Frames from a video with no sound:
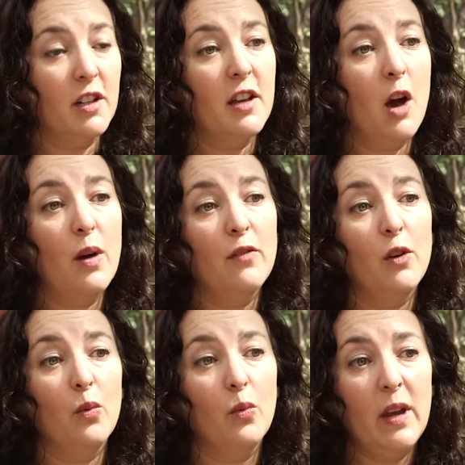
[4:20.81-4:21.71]

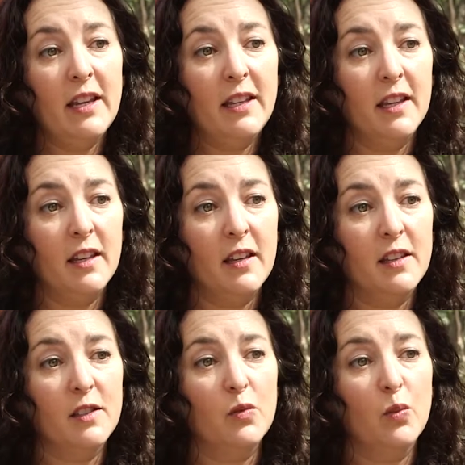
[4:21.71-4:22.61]
However, Reiki
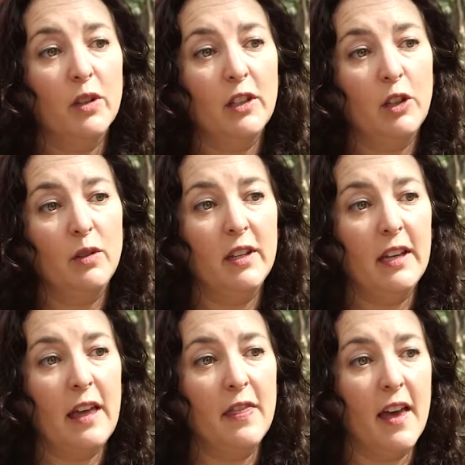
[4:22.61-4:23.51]
is really unique
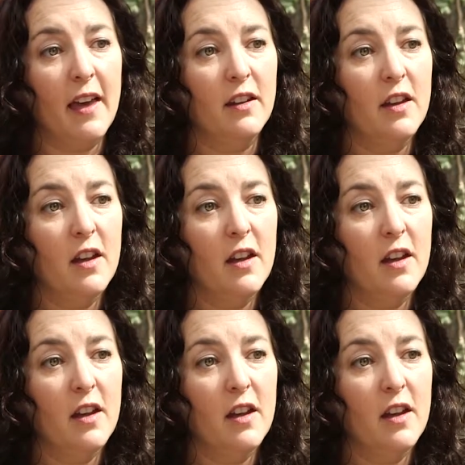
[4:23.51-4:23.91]
in that